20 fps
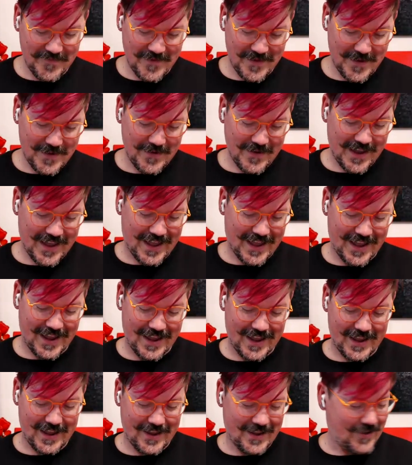
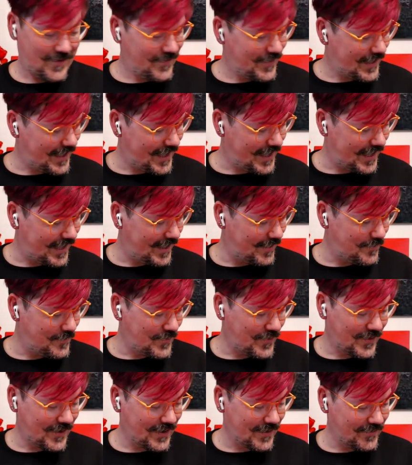Okay.
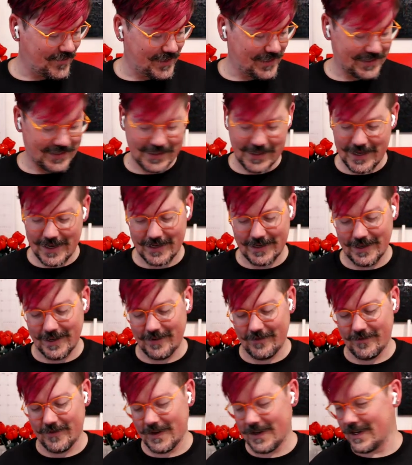More of this Technic
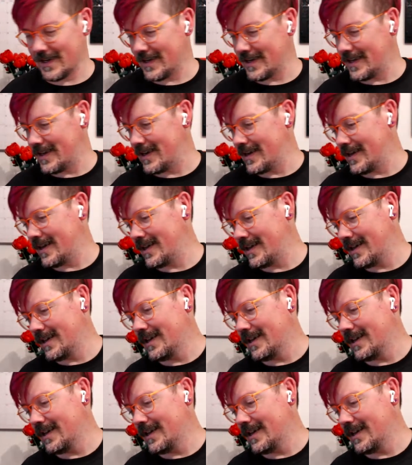fun.